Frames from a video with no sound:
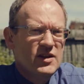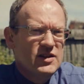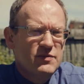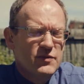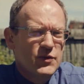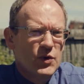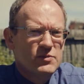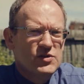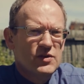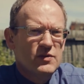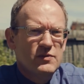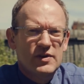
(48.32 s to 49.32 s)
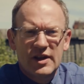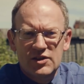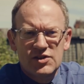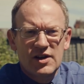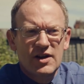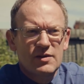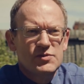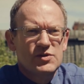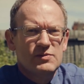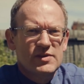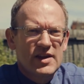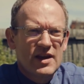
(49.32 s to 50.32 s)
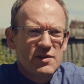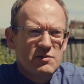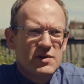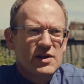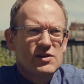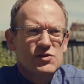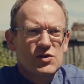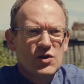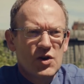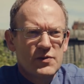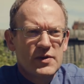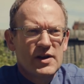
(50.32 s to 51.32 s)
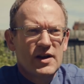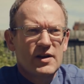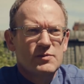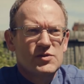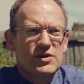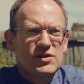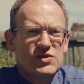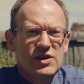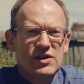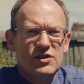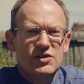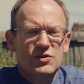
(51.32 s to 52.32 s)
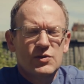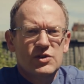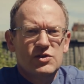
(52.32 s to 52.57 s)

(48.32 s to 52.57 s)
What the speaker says: different forms of lunch clubs and gatherings and coffee clubs that are seeking to